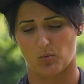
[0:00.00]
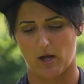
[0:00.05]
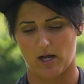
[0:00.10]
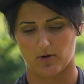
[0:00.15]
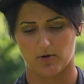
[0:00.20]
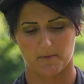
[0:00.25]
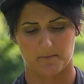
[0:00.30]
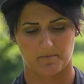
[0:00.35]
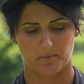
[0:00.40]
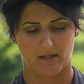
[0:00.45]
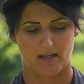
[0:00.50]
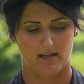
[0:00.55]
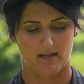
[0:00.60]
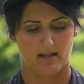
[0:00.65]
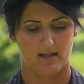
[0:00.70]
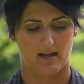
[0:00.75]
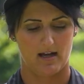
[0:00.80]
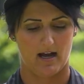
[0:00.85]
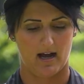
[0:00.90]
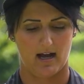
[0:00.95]
well.
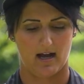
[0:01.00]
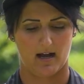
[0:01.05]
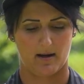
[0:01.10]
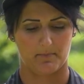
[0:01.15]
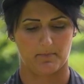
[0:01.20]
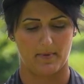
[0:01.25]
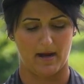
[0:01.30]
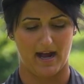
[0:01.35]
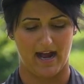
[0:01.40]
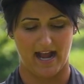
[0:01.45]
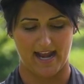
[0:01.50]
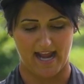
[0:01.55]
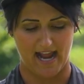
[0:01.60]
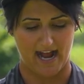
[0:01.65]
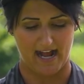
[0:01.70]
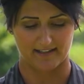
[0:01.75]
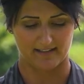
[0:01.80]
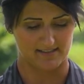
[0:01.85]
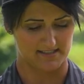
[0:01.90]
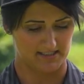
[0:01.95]

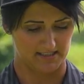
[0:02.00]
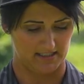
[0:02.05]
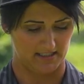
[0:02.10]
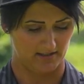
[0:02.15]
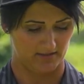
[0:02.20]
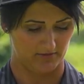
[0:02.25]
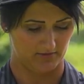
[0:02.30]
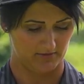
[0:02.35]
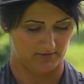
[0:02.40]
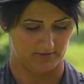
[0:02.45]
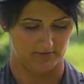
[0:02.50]
I